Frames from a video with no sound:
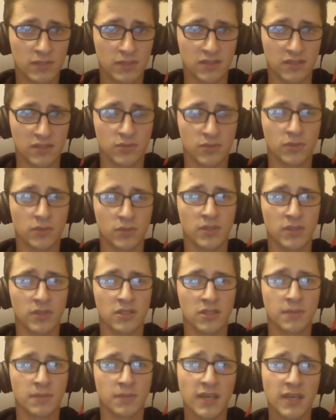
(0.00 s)
kids were going
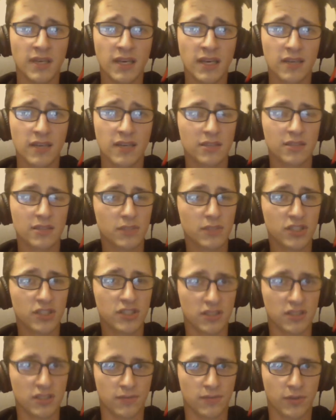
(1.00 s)
up to
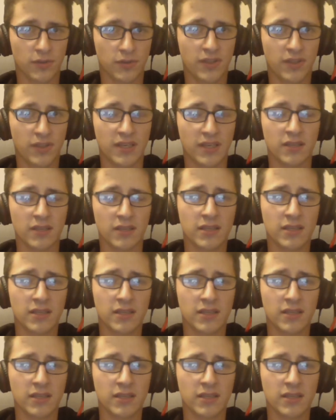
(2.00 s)
Michigan for a thing.